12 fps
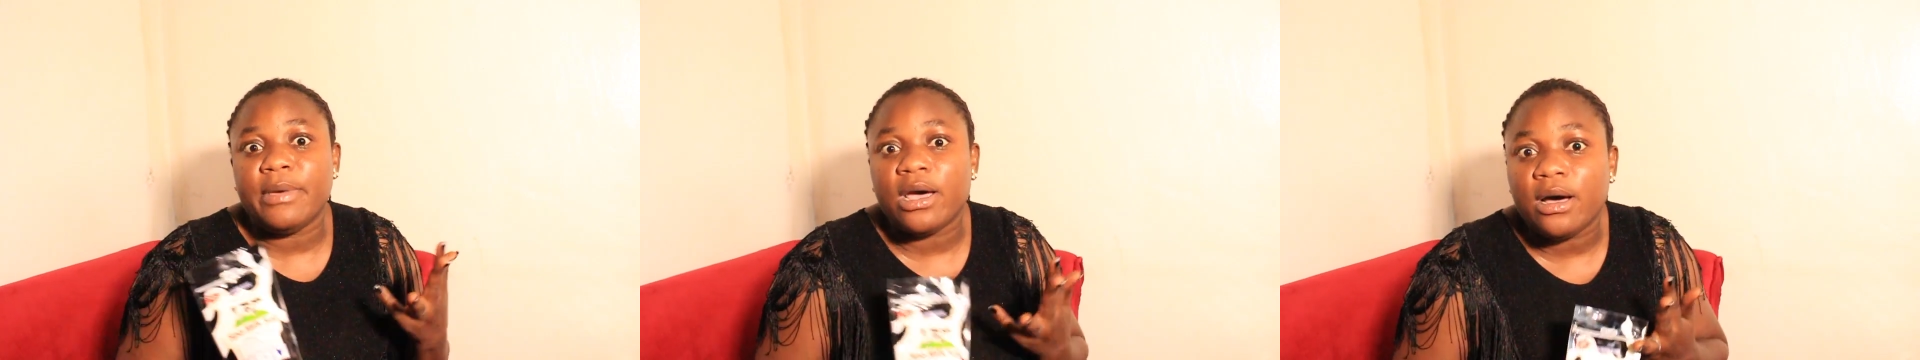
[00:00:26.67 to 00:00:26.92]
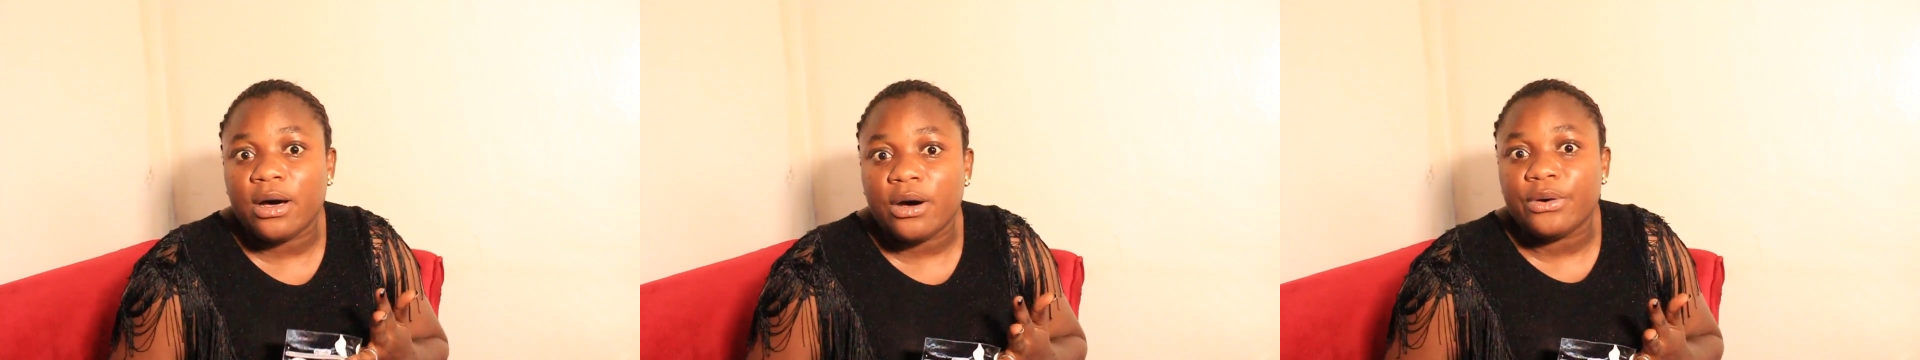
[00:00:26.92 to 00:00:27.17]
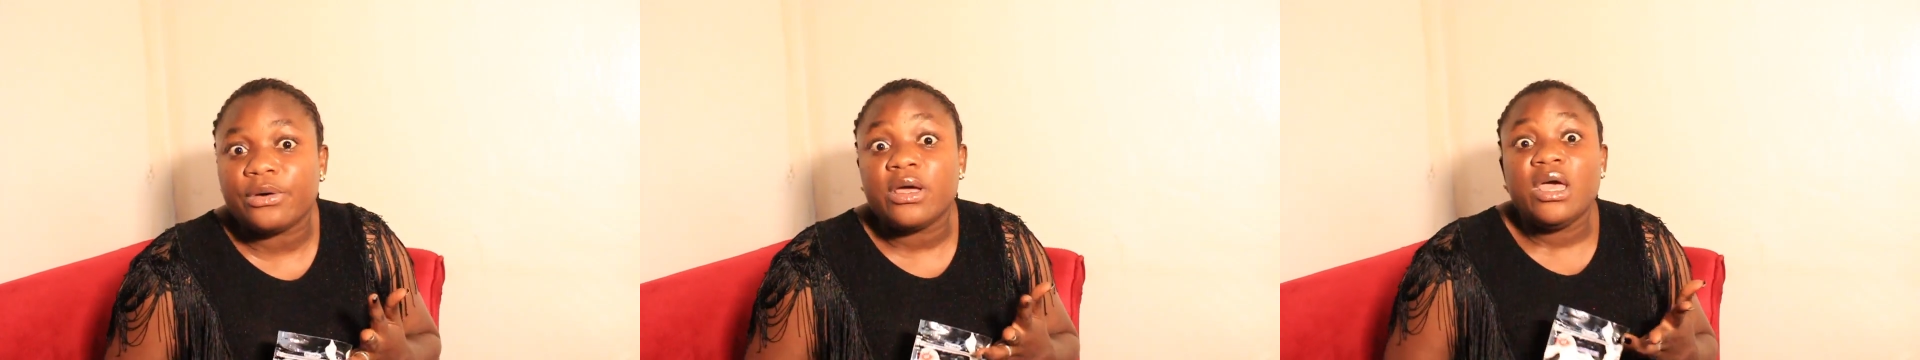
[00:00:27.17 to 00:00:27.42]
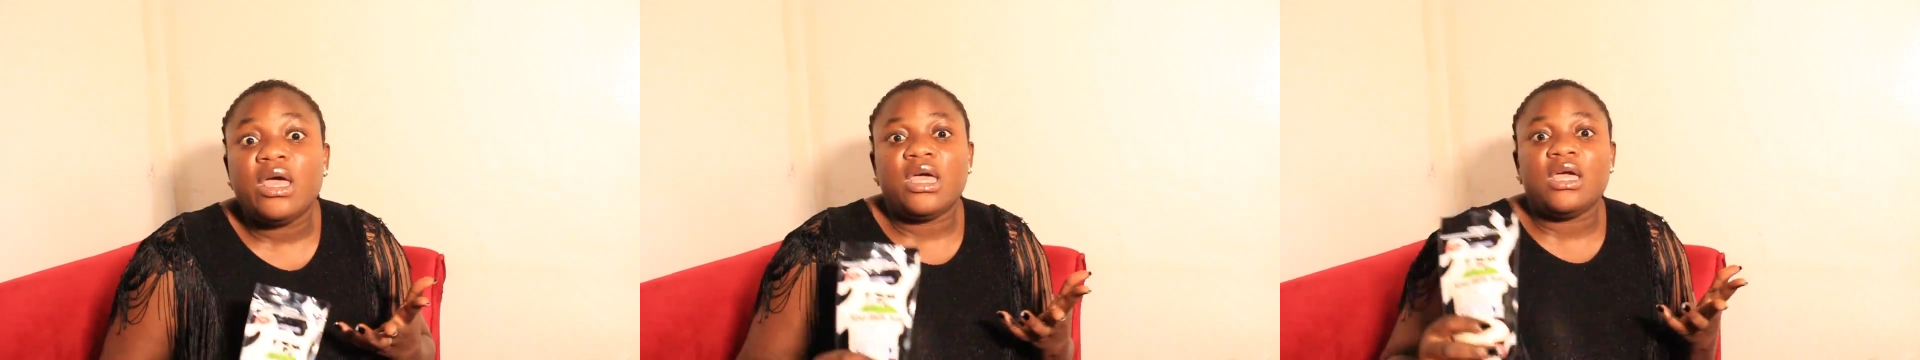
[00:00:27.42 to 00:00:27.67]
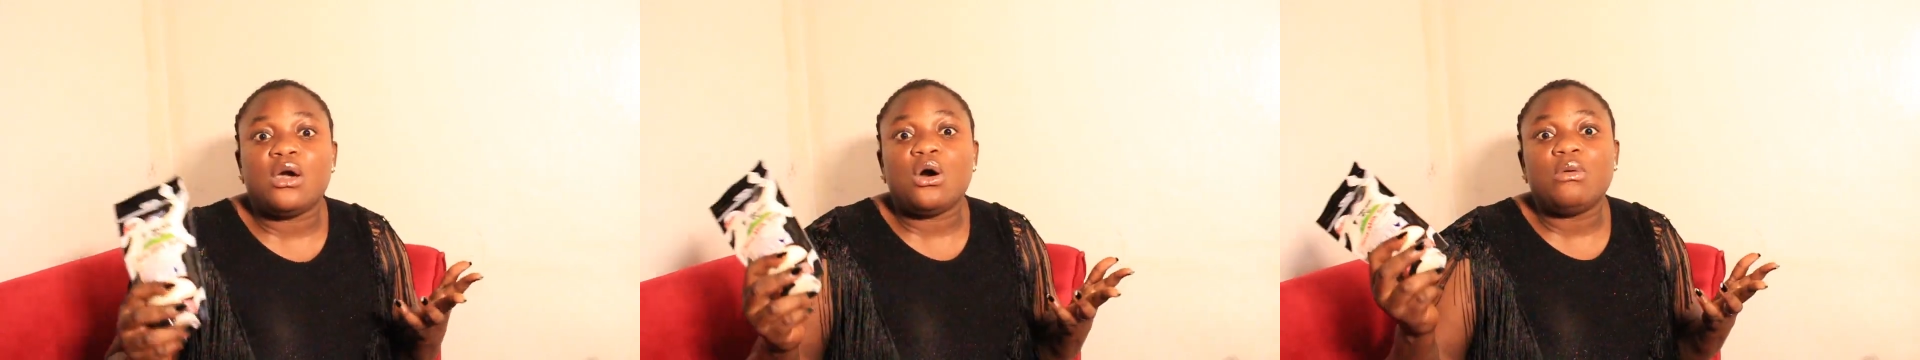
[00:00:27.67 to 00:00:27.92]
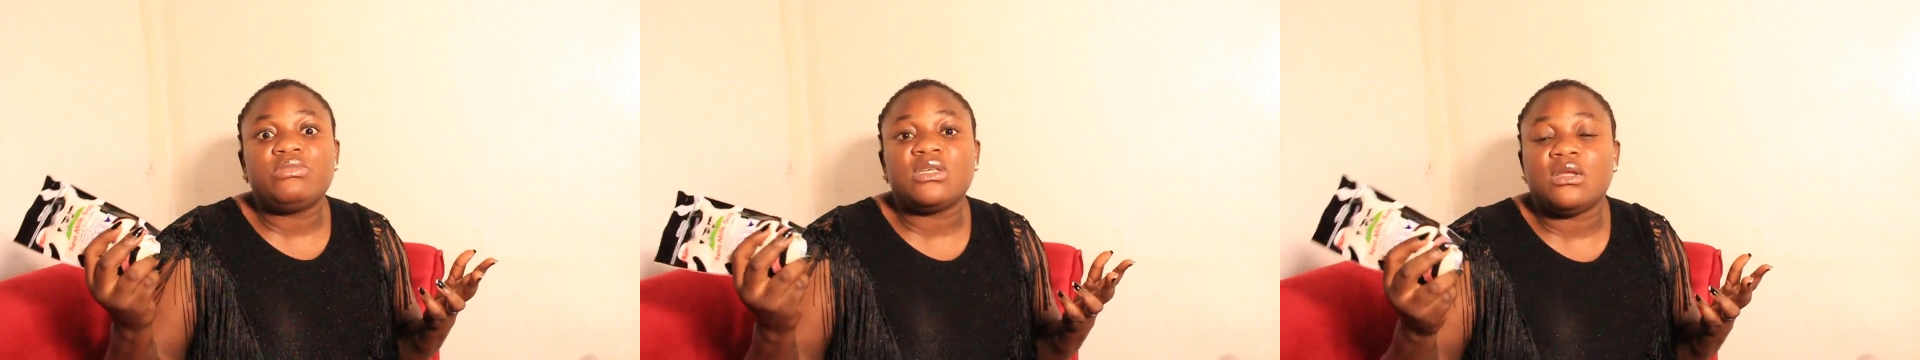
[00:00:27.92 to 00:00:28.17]
milk, it
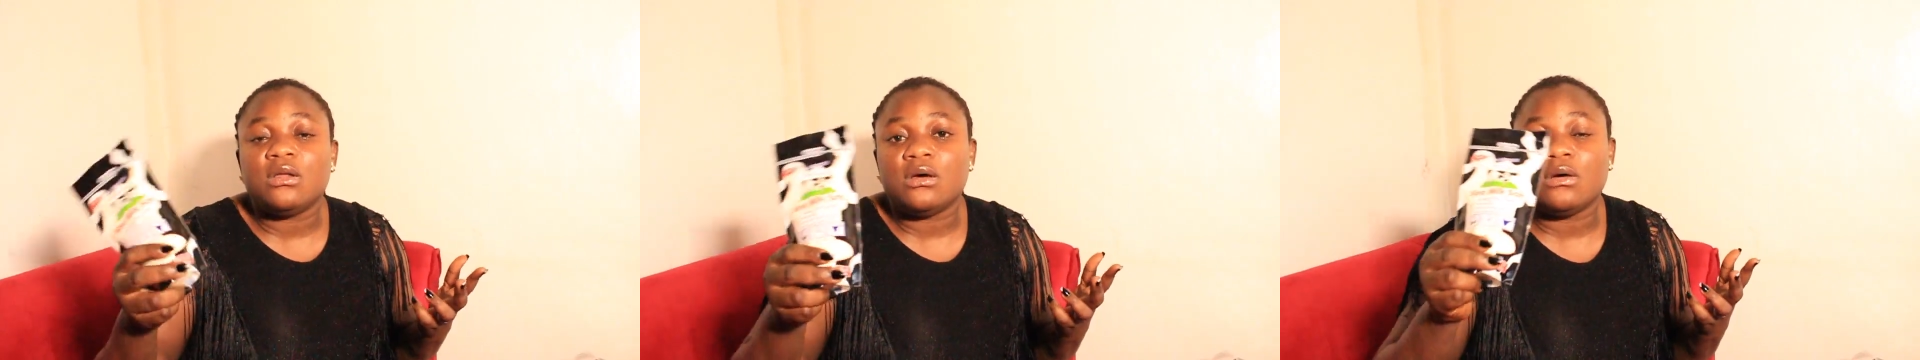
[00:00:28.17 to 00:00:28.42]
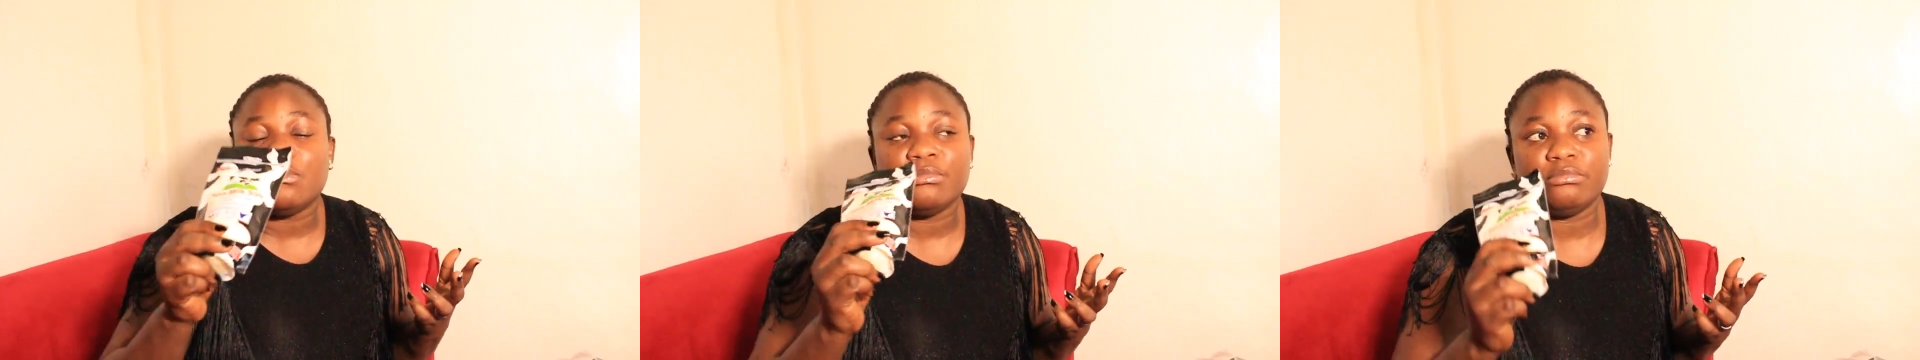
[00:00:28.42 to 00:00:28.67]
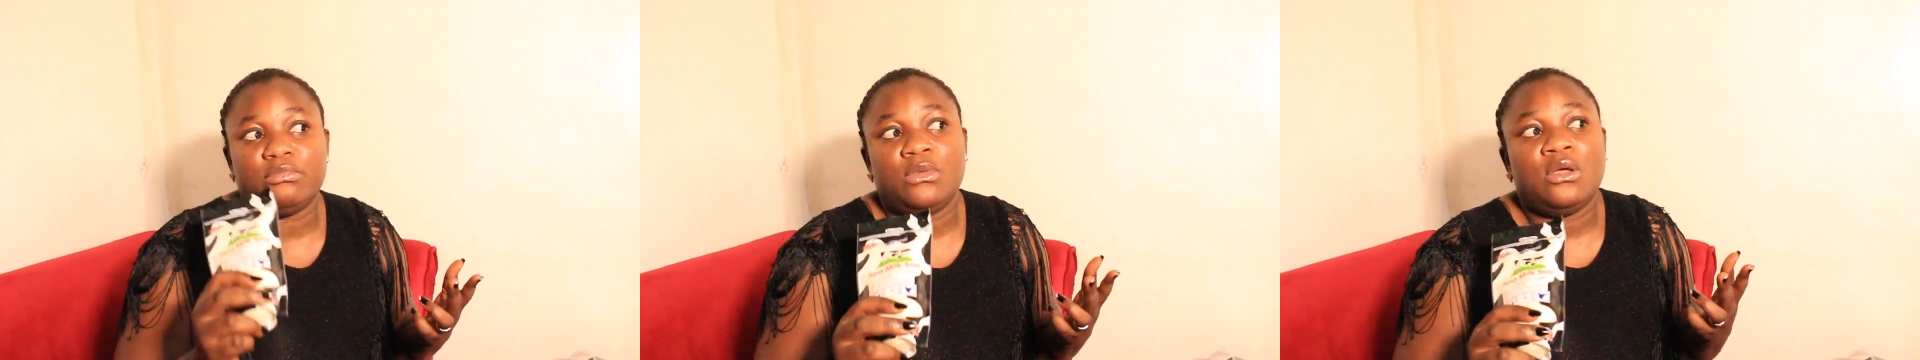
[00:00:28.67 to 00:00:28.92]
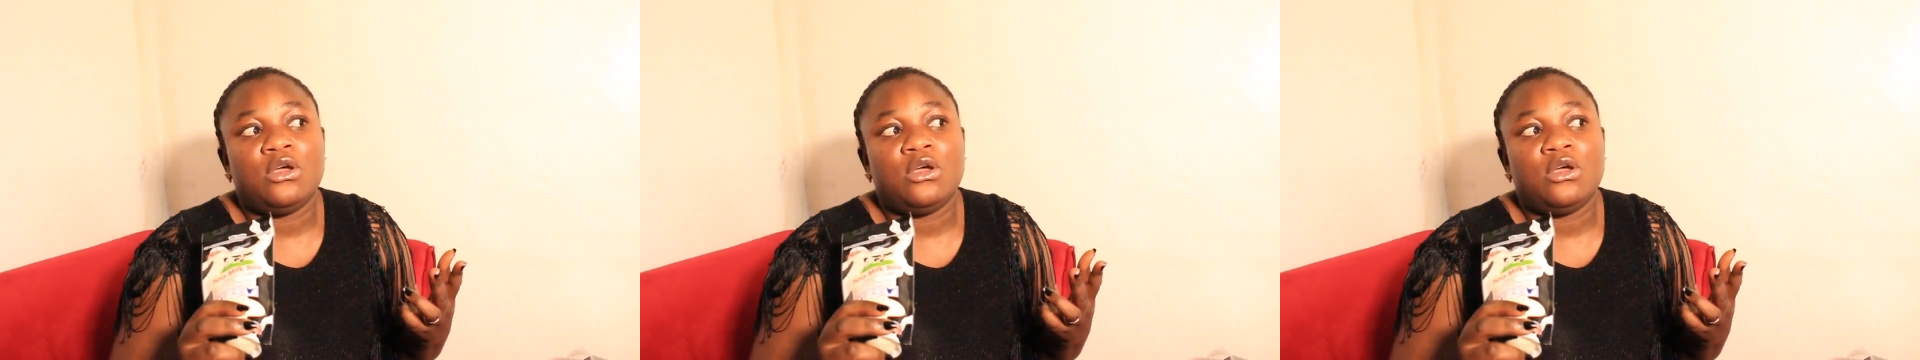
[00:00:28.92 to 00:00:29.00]
comes in